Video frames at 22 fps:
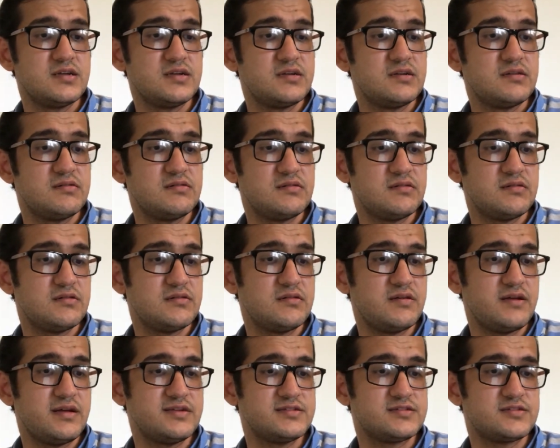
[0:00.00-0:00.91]

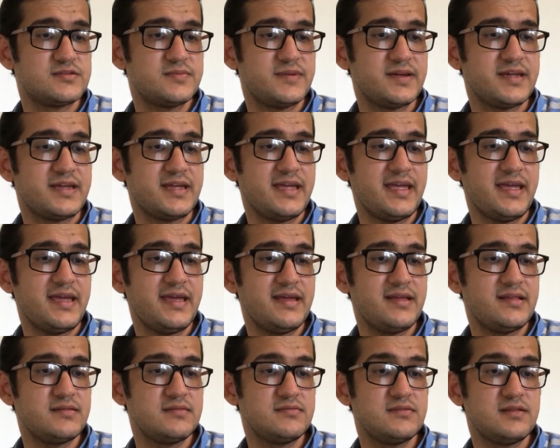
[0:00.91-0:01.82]

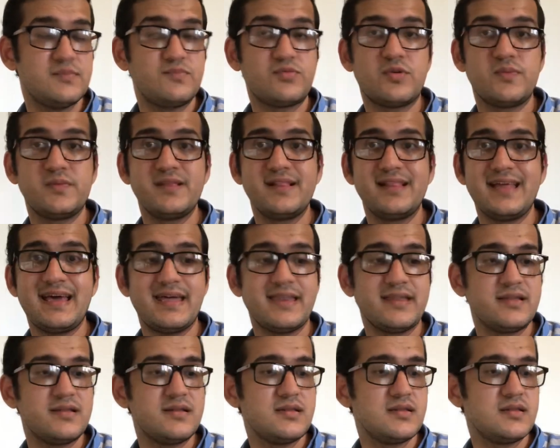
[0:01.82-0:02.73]
Azerbaijan, probably
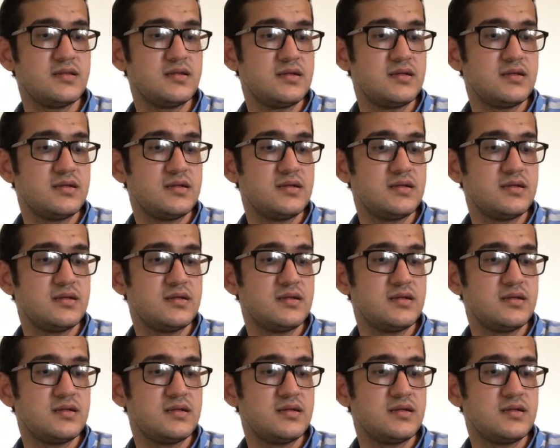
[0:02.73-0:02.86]
Latin,